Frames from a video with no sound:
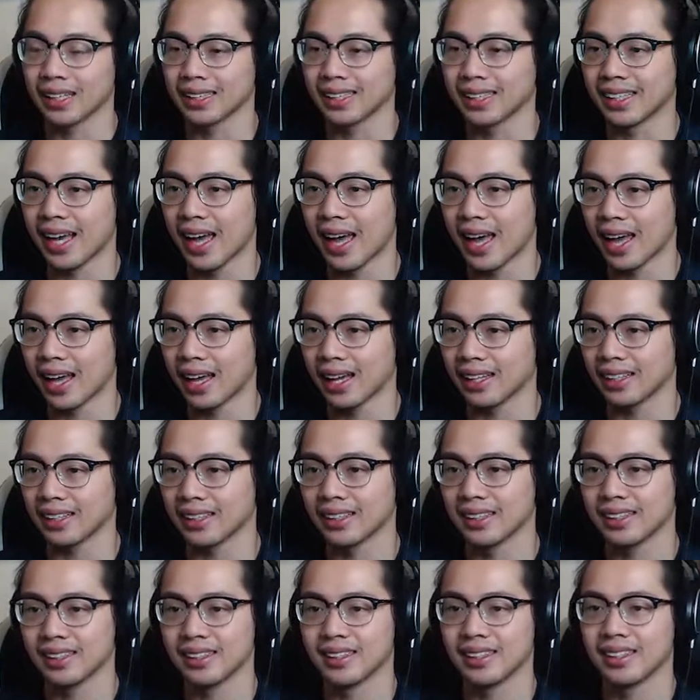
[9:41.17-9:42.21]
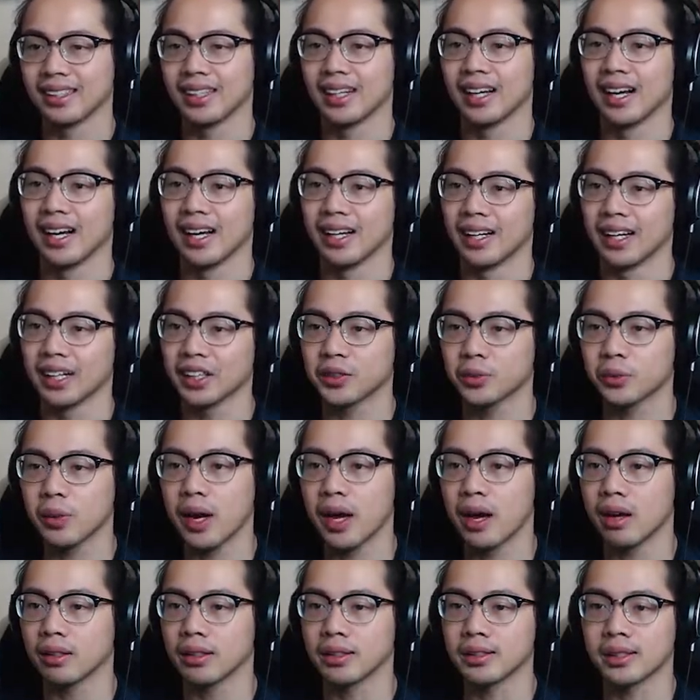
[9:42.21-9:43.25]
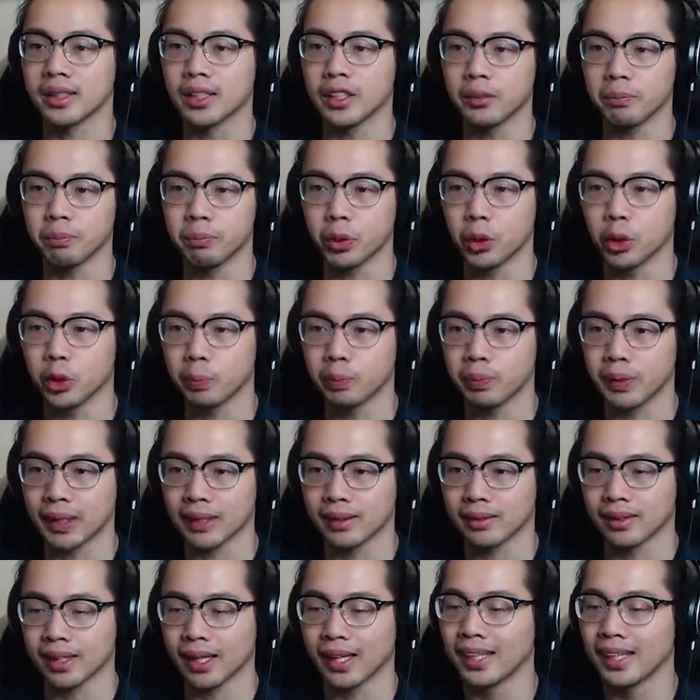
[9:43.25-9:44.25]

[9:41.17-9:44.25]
like that. Uh, next round is eat poop that